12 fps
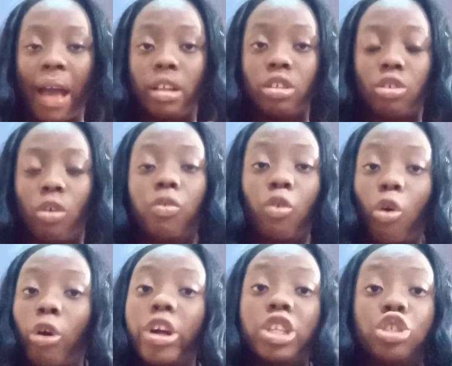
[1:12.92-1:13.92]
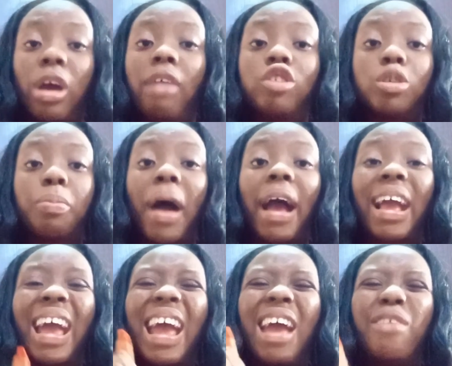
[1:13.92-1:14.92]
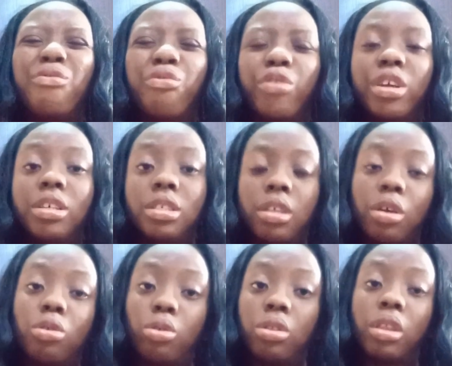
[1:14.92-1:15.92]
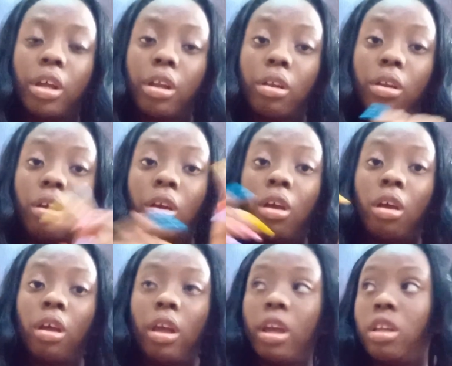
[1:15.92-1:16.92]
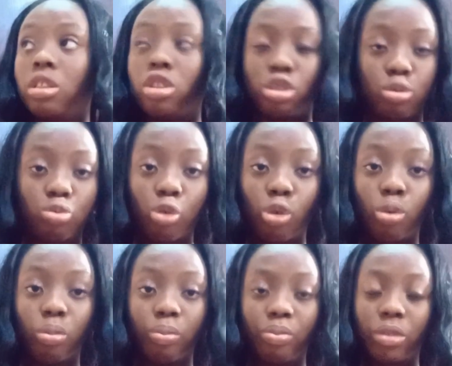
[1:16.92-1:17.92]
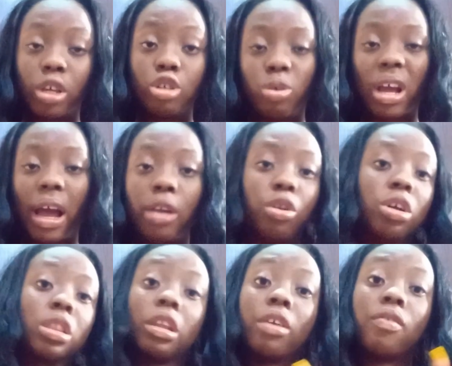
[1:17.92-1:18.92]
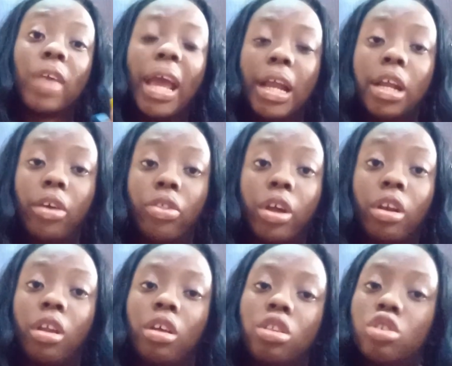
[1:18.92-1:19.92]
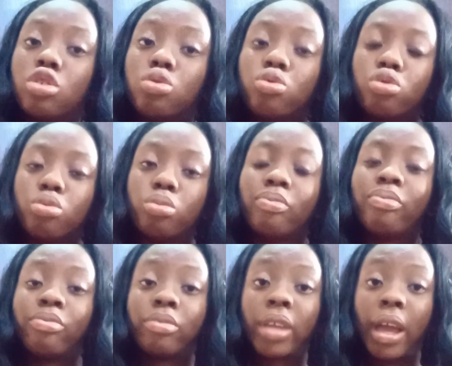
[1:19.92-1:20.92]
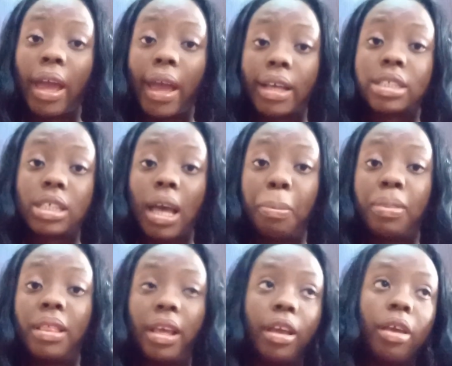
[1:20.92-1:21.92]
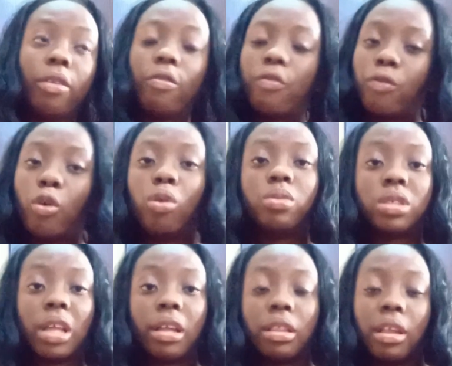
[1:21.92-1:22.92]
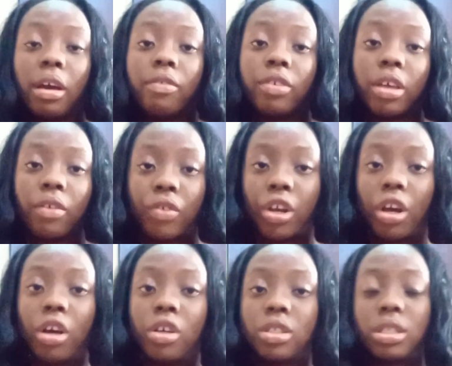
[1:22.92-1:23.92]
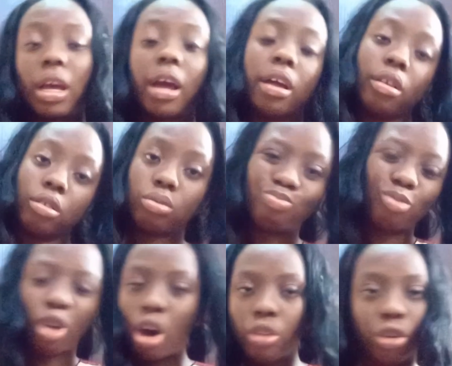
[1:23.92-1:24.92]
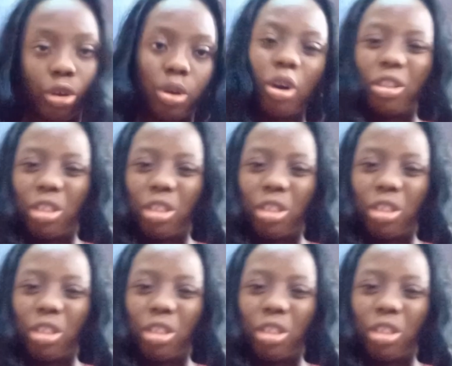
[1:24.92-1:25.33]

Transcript: And of course, you have to pack every single thing in this room. You cannot leave anything in this room except the phones that they have given us and other